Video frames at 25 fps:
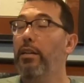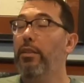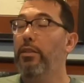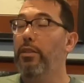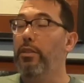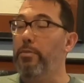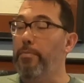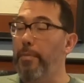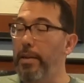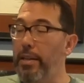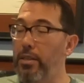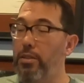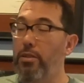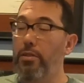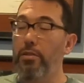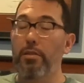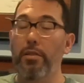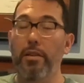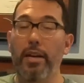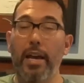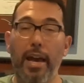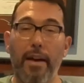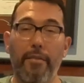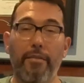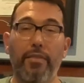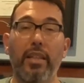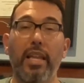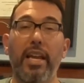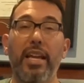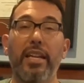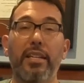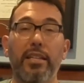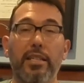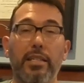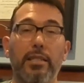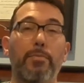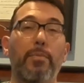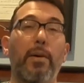Just make sure you have
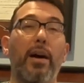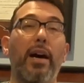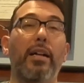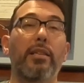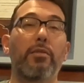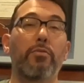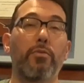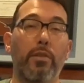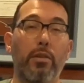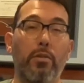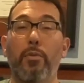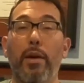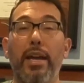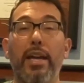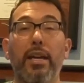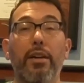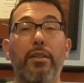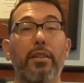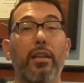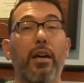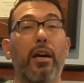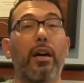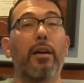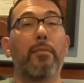landing spots with your right hand on the